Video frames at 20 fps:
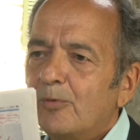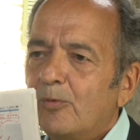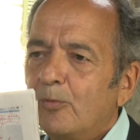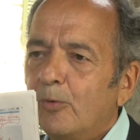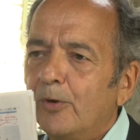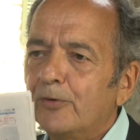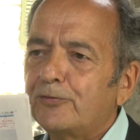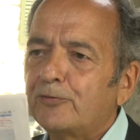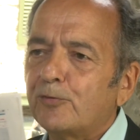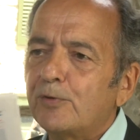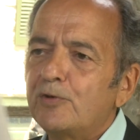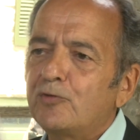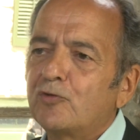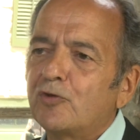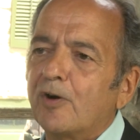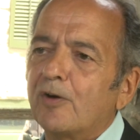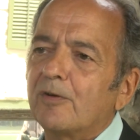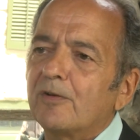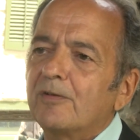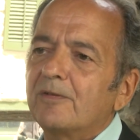Wall Street
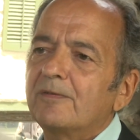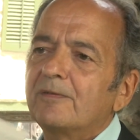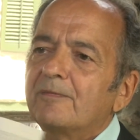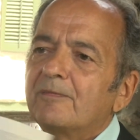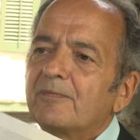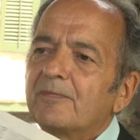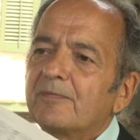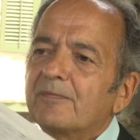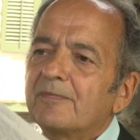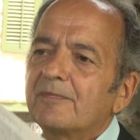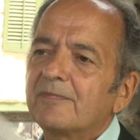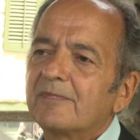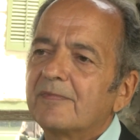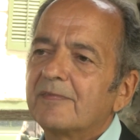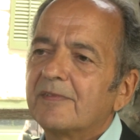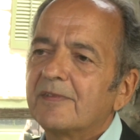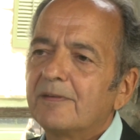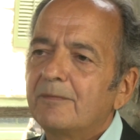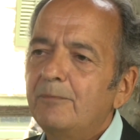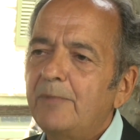Journal.
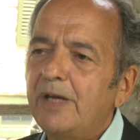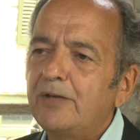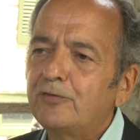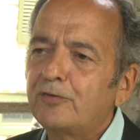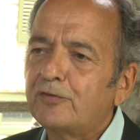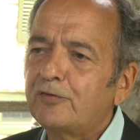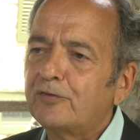Major